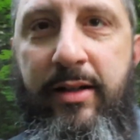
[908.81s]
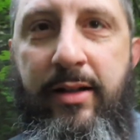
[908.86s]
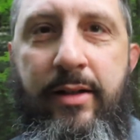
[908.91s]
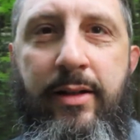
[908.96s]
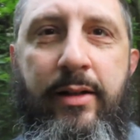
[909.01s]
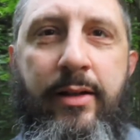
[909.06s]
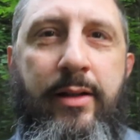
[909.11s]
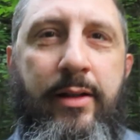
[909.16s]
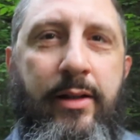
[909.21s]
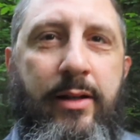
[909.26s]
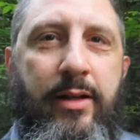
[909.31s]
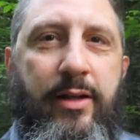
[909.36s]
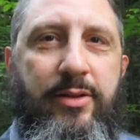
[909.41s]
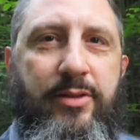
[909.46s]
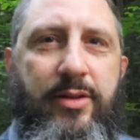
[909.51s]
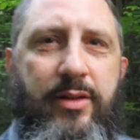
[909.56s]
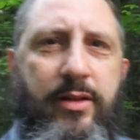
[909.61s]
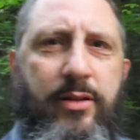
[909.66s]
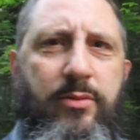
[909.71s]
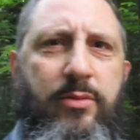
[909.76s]
I
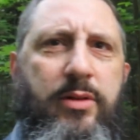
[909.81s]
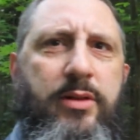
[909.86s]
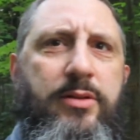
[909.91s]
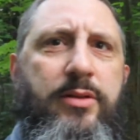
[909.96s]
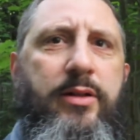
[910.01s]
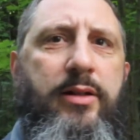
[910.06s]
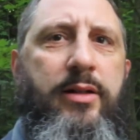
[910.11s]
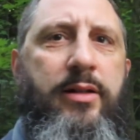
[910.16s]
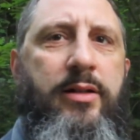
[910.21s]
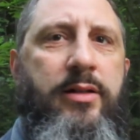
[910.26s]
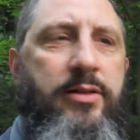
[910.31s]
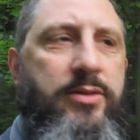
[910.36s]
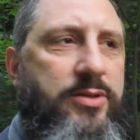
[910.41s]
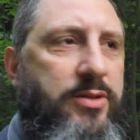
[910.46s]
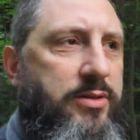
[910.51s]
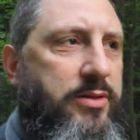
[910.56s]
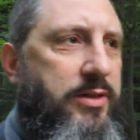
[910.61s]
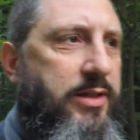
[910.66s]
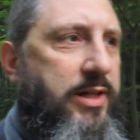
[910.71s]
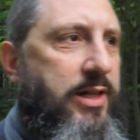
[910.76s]
was thinking, what is that? I
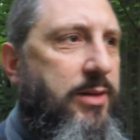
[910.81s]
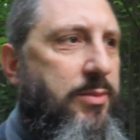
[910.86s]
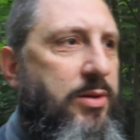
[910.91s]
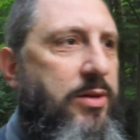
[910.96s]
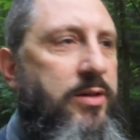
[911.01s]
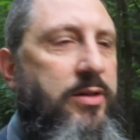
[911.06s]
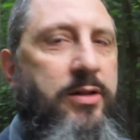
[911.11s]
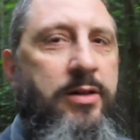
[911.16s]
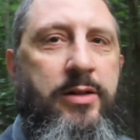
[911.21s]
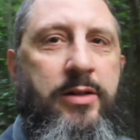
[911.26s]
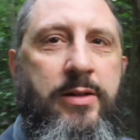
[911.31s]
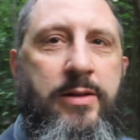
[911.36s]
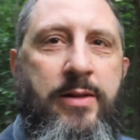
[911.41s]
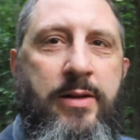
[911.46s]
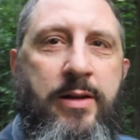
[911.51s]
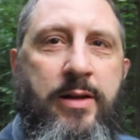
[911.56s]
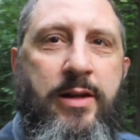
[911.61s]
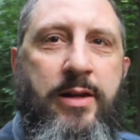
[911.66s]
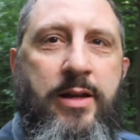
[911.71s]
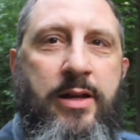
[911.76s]
saw it in the camera.
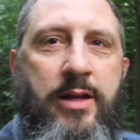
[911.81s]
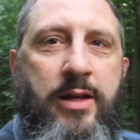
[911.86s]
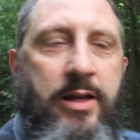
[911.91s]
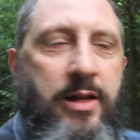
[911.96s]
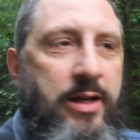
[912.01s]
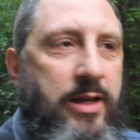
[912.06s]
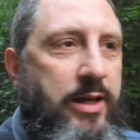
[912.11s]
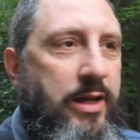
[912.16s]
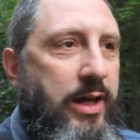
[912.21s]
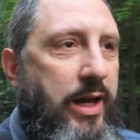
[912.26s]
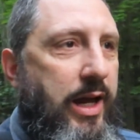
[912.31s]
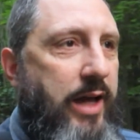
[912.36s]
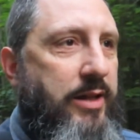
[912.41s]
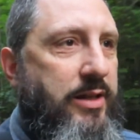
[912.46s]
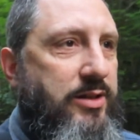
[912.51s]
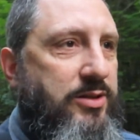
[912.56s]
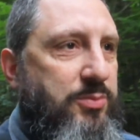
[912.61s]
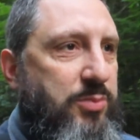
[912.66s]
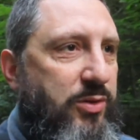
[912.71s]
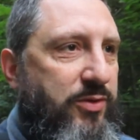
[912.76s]

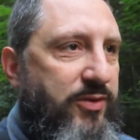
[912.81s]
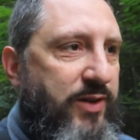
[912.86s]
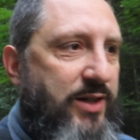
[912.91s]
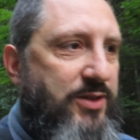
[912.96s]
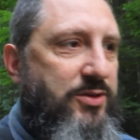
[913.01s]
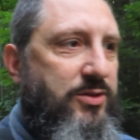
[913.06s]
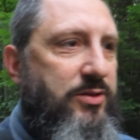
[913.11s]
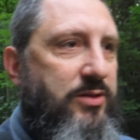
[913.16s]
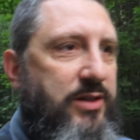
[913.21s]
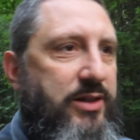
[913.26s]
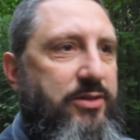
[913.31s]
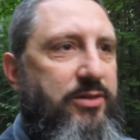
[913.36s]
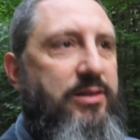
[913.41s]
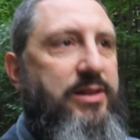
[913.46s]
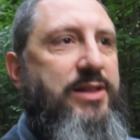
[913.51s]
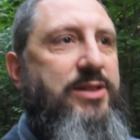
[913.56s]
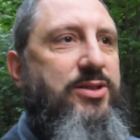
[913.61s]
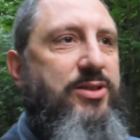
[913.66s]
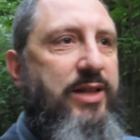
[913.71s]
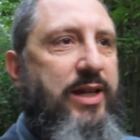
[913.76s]
And this professor
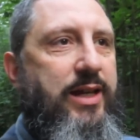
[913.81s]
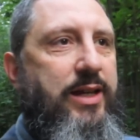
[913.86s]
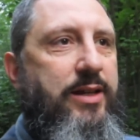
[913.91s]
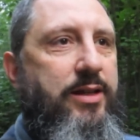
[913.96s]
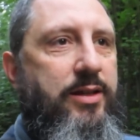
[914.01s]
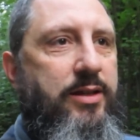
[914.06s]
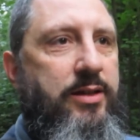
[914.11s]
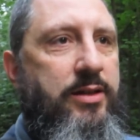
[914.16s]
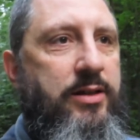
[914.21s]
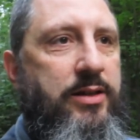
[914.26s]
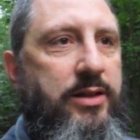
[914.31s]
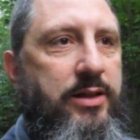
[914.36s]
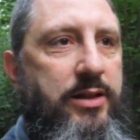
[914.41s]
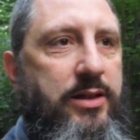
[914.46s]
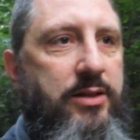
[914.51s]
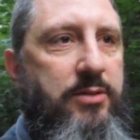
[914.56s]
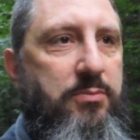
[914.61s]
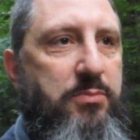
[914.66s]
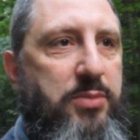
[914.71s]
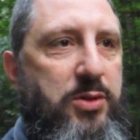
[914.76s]
literally said,
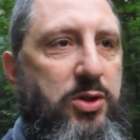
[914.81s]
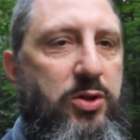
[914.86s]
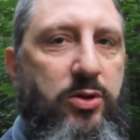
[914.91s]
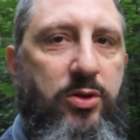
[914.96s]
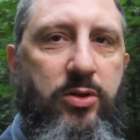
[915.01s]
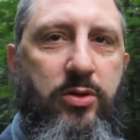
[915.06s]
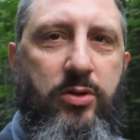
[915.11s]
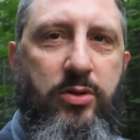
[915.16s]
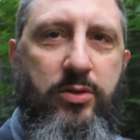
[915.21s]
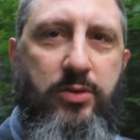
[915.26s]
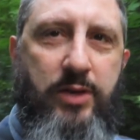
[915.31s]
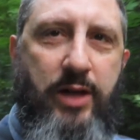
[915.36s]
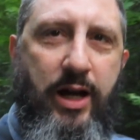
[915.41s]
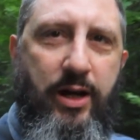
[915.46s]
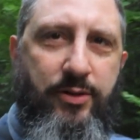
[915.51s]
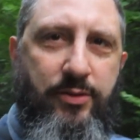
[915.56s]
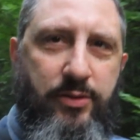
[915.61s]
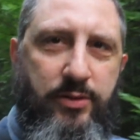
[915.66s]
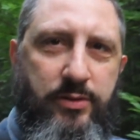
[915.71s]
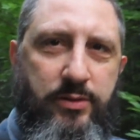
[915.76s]
pure
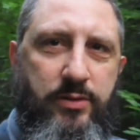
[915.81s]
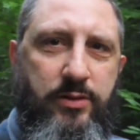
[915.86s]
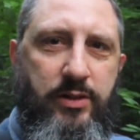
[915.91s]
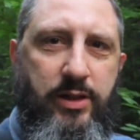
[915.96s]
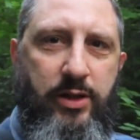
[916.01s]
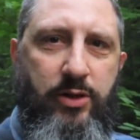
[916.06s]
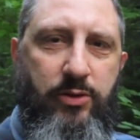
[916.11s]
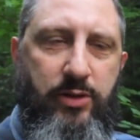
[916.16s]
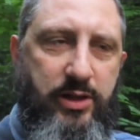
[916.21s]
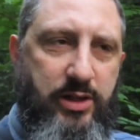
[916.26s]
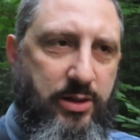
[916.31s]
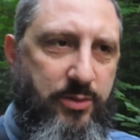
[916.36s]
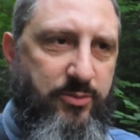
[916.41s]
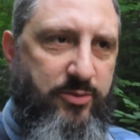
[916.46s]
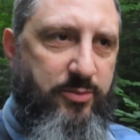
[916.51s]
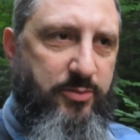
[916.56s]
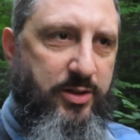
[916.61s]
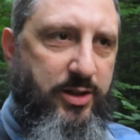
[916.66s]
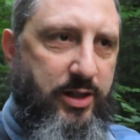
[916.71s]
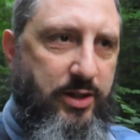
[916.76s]
doctrine can only
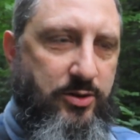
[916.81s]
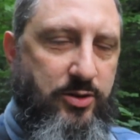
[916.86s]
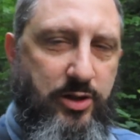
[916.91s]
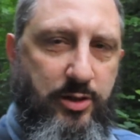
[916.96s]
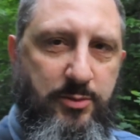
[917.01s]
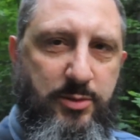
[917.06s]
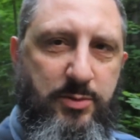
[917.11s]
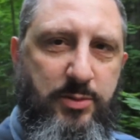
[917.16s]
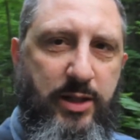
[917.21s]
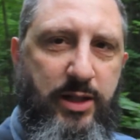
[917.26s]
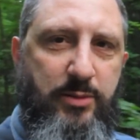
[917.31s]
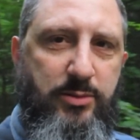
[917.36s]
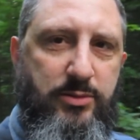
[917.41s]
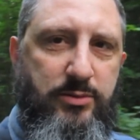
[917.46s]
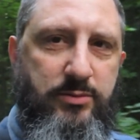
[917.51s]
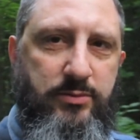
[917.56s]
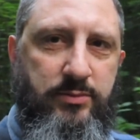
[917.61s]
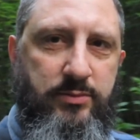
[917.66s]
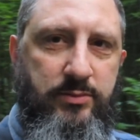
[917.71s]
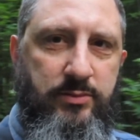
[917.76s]
come from the King James Bible.